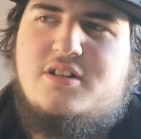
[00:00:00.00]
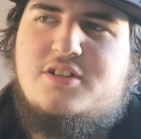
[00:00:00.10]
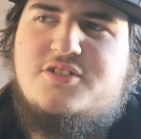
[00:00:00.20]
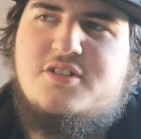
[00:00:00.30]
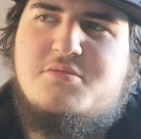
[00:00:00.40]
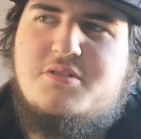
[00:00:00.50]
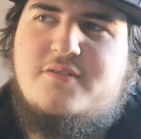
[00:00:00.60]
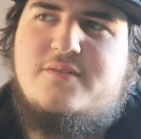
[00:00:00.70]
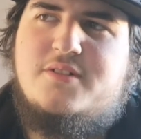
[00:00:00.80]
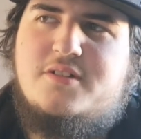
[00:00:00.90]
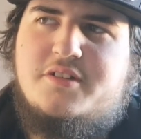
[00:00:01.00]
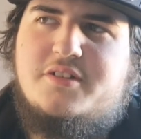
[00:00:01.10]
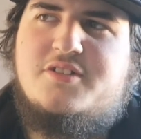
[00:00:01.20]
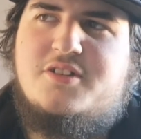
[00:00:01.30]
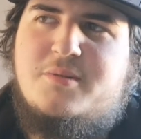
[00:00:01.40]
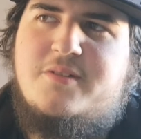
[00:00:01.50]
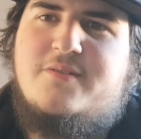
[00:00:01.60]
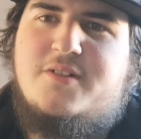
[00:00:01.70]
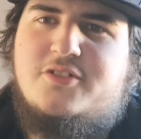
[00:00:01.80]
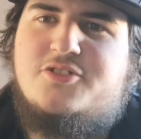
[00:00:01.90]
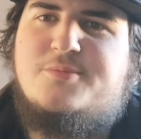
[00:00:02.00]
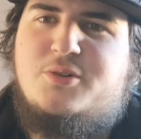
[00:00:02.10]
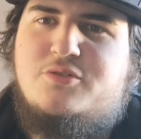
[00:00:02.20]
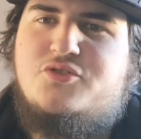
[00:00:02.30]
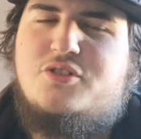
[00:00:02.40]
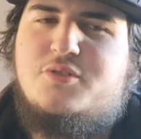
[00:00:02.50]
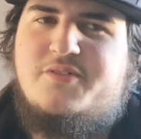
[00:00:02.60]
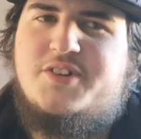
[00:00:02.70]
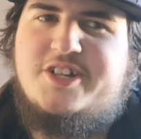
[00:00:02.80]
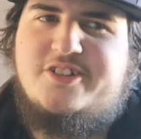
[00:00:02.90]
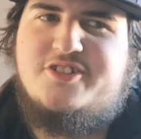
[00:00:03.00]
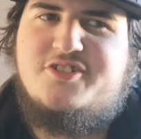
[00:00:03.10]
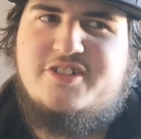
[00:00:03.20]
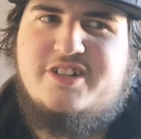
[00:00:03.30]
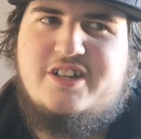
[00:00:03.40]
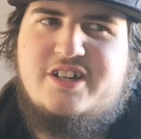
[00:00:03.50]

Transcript: That's gonna be fun. Samoa Joe invaded